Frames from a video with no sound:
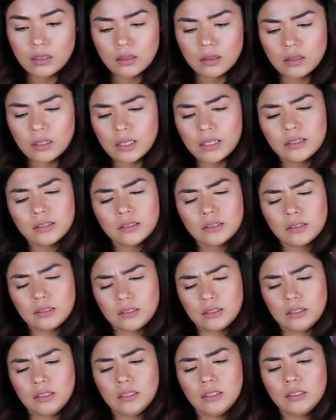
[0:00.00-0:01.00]
Let's
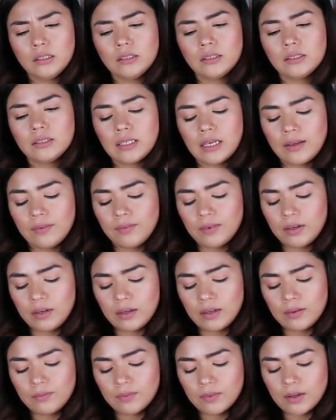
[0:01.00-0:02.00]
see. Seven
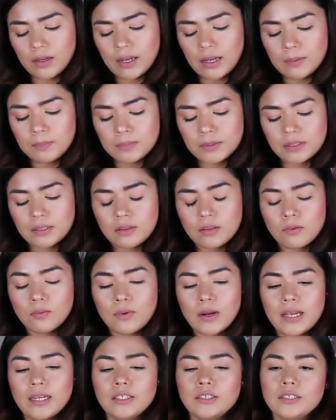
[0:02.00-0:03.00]
of Cups in the
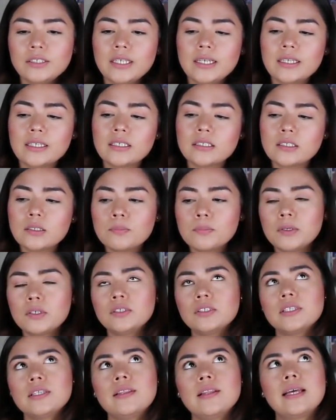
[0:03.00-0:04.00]
Rider deck is a
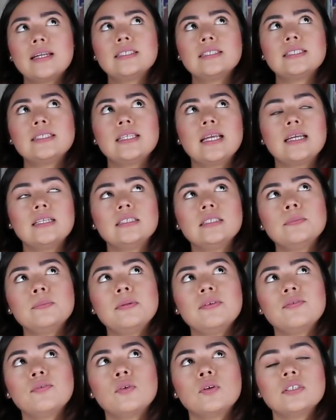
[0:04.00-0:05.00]
person that is standing
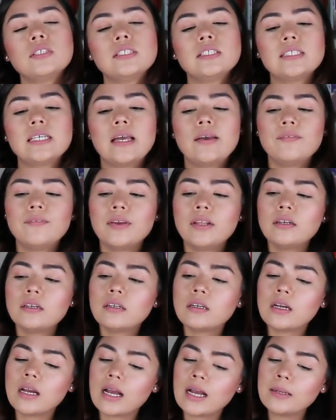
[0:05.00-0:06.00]
before
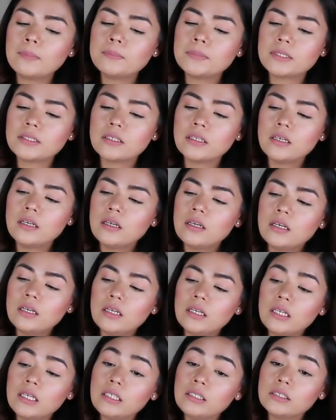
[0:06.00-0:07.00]
seven cups.
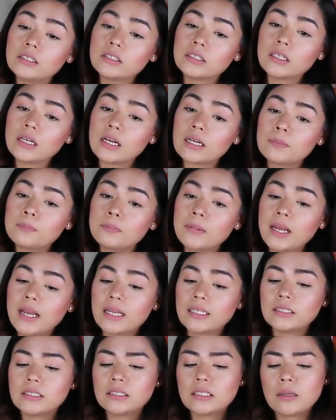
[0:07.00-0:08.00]
Each cup
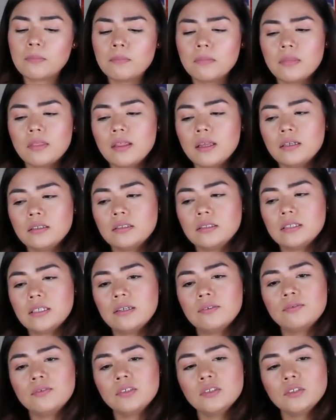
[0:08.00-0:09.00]
has something
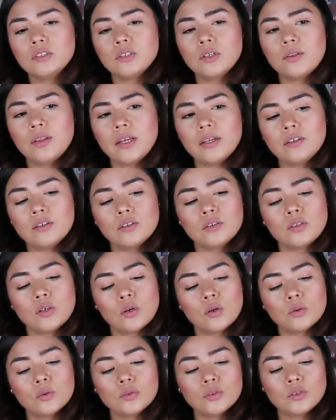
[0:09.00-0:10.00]
different, so they could
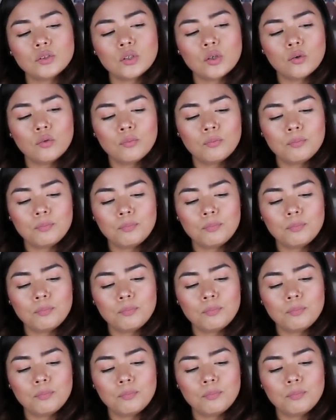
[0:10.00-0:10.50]
also